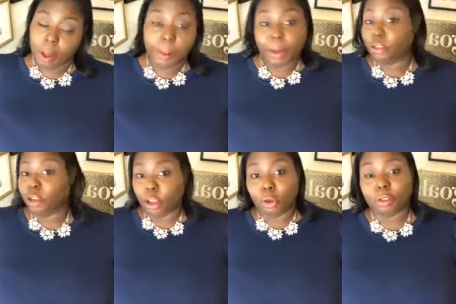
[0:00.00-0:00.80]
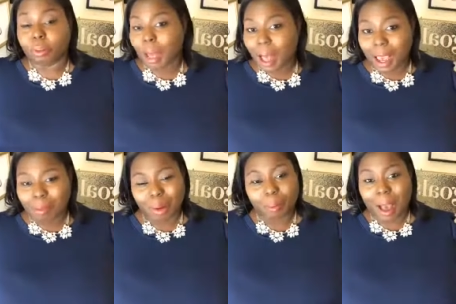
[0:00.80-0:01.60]
But you can use mine,
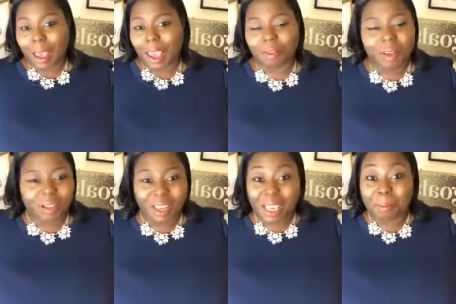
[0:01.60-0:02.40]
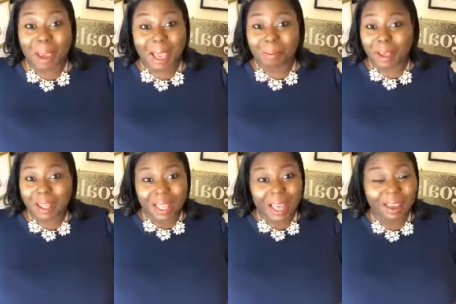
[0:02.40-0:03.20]
but my A V team may be
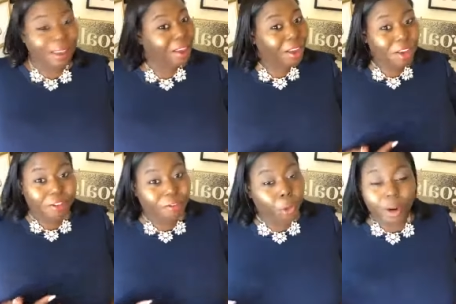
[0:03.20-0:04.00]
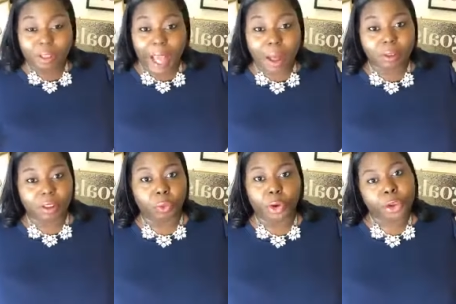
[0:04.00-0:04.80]
like four thousand
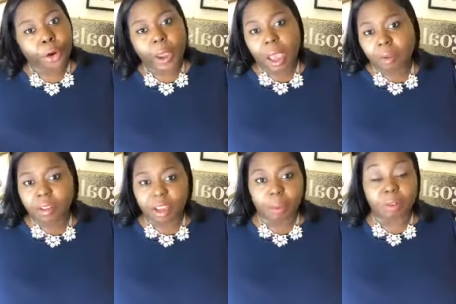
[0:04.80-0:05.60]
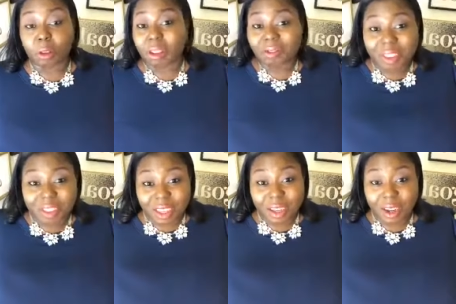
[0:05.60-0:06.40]
dollars where your A V team is only
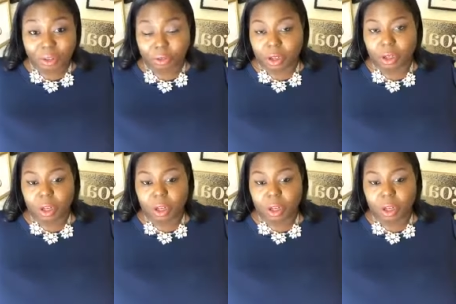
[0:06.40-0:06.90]
fifteen hundred dollars.